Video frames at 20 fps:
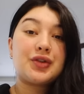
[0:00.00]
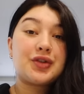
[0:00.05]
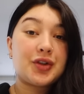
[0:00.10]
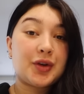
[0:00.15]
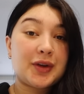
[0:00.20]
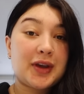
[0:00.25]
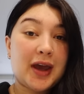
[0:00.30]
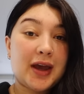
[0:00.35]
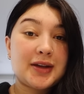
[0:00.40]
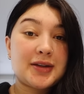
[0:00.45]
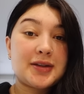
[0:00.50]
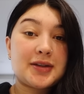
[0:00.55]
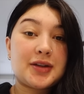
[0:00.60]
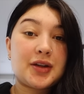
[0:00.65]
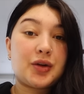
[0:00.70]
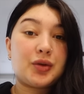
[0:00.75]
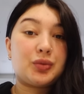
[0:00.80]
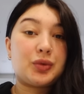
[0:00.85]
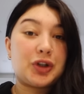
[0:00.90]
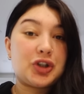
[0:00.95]
So yes,
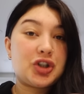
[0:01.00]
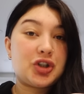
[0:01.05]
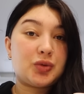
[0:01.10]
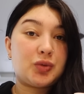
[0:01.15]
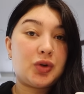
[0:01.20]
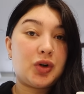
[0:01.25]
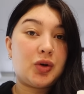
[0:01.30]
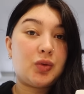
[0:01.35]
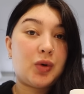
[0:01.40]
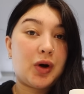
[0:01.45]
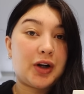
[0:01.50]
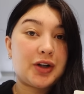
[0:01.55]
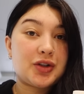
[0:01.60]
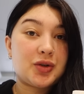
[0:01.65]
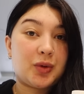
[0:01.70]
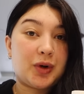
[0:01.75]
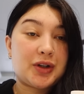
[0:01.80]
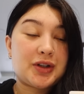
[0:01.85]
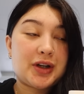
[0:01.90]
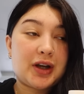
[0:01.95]
Ritual wanted to
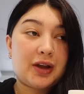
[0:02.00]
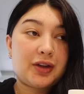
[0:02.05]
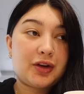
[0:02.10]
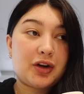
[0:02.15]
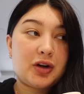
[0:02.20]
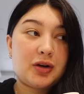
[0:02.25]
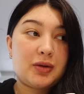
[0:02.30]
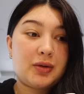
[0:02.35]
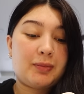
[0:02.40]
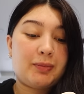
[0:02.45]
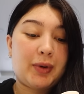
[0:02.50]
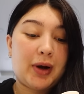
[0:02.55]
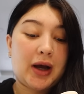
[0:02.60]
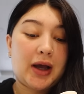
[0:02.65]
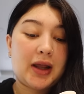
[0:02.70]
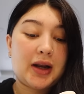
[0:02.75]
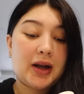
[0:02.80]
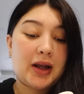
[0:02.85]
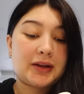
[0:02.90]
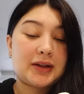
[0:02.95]
work together,
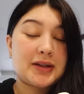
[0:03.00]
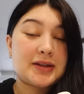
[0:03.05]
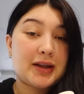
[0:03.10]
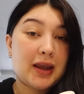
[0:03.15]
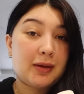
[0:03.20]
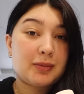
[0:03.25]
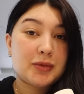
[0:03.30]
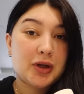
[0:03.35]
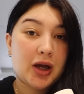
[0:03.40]
but at the same